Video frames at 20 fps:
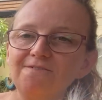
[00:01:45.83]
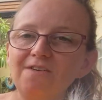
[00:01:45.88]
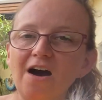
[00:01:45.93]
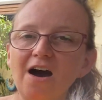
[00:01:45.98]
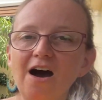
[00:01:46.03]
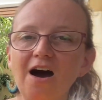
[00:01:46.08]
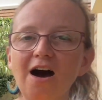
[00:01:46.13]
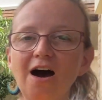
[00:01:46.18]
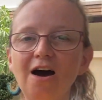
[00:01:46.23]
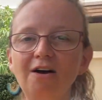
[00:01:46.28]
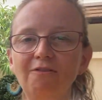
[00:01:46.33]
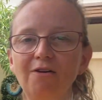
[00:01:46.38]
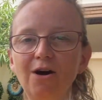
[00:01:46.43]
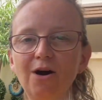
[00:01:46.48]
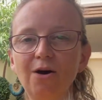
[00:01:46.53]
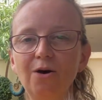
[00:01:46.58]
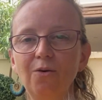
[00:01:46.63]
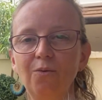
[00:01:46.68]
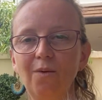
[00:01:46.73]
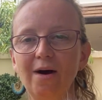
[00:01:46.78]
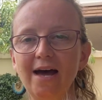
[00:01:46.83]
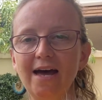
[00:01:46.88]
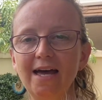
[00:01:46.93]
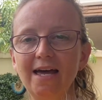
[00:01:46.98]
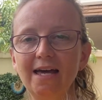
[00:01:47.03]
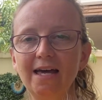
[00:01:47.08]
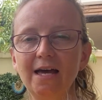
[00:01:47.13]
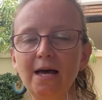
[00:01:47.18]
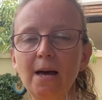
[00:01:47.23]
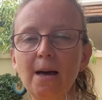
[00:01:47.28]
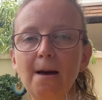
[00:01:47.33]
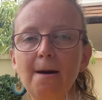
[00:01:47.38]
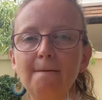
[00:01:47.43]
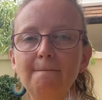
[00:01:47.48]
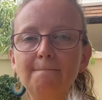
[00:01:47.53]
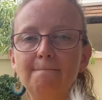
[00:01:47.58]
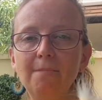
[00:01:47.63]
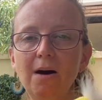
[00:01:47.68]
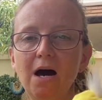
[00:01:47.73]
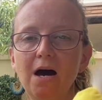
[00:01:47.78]
far away.
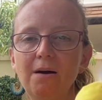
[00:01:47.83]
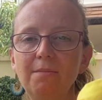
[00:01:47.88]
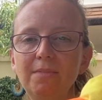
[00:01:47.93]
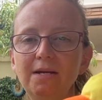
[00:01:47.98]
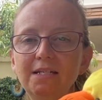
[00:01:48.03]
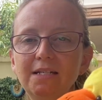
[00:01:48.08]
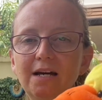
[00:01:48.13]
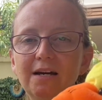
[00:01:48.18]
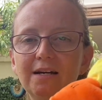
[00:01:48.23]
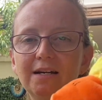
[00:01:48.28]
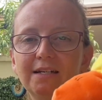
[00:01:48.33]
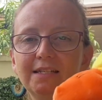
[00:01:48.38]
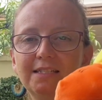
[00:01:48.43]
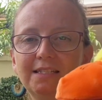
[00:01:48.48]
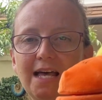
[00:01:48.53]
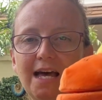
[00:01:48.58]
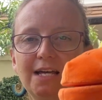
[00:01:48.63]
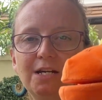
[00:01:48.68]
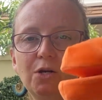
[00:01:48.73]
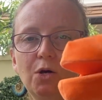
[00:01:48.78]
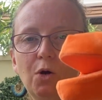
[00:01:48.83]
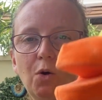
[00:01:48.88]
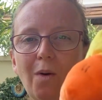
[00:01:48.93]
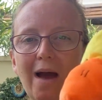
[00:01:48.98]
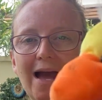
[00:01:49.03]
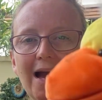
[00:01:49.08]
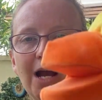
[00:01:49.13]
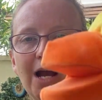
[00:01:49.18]
Mummy Duck said quack,